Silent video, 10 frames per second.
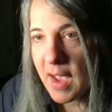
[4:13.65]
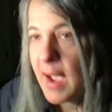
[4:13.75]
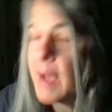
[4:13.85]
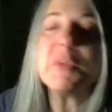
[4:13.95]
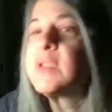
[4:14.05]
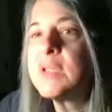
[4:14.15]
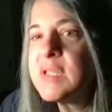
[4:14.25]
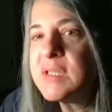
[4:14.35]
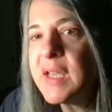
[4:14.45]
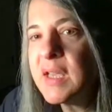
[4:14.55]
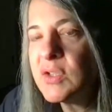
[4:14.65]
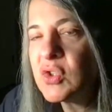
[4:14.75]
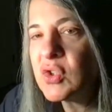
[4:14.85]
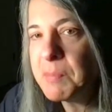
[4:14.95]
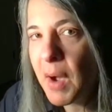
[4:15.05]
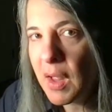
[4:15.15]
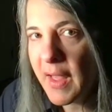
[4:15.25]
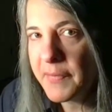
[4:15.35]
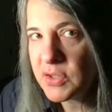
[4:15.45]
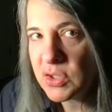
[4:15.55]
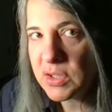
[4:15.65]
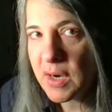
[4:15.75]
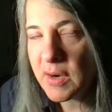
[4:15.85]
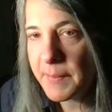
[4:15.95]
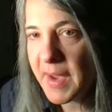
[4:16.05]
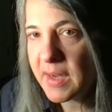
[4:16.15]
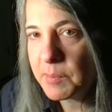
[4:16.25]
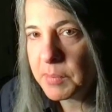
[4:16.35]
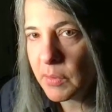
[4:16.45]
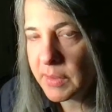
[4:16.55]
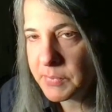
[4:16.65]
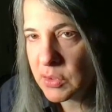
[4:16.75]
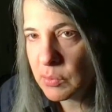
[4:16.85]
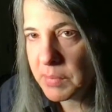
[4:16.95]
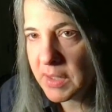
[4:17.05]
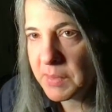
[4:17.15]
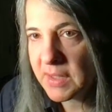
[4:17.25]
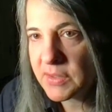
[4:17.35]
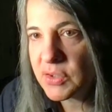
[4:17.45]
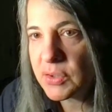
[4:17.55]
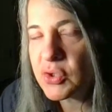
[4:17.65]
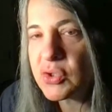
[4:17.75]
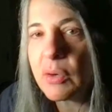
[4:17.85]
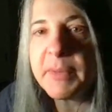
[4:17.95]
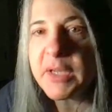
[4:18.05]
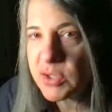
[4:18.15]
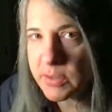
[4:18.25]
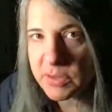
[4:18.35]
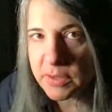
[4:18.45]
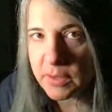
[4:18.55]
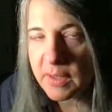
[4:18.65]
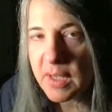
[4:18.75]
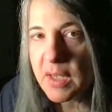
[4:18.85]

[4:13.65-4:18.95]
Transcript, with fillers: I'm just going to stay small on this chart. I'm not going to blow it up too big because there's so many charts here.